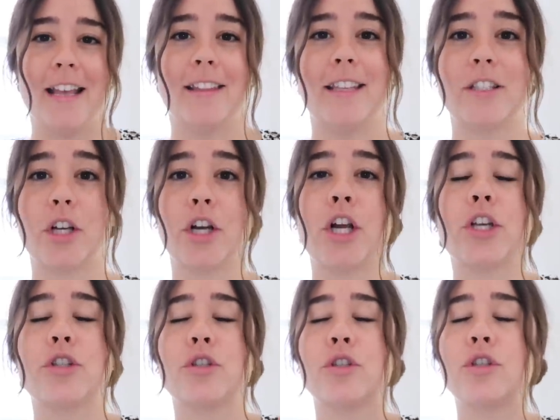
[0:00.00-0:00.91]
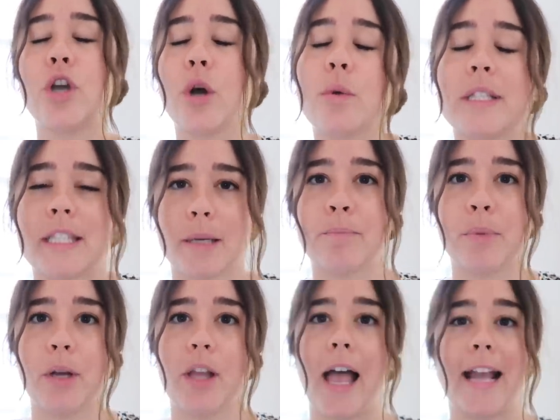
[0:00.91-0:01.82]
These are so
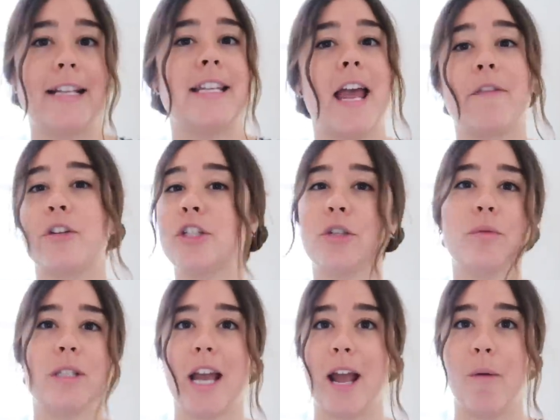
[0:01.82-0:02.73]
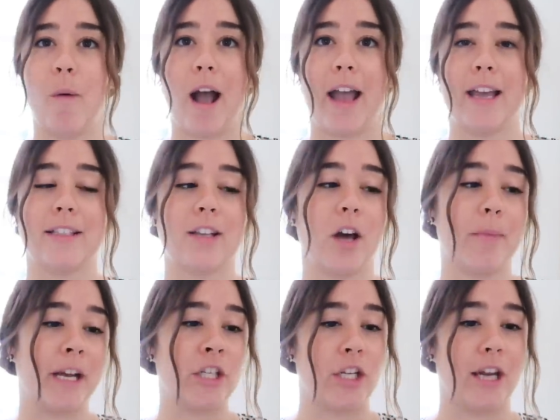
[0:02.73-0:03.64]
simple. I never do D I Ys on
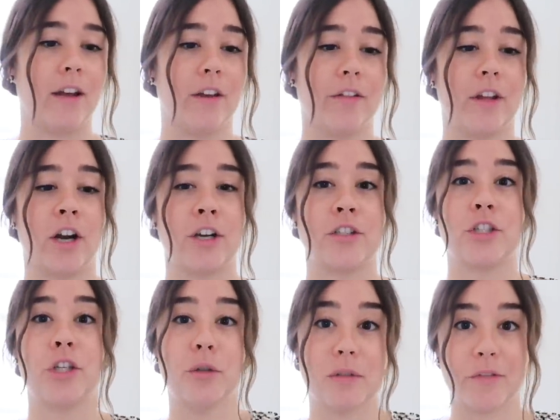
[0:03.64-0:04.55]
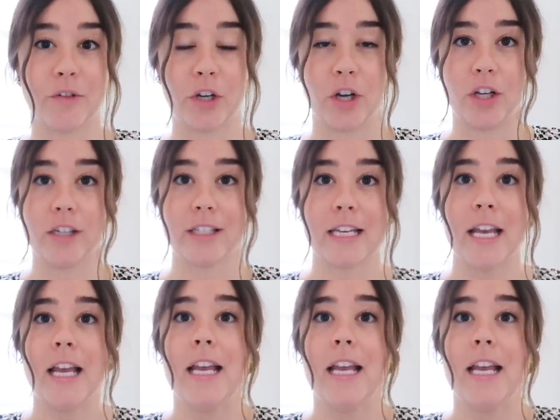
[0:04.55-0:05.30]
my channel that are too difficult.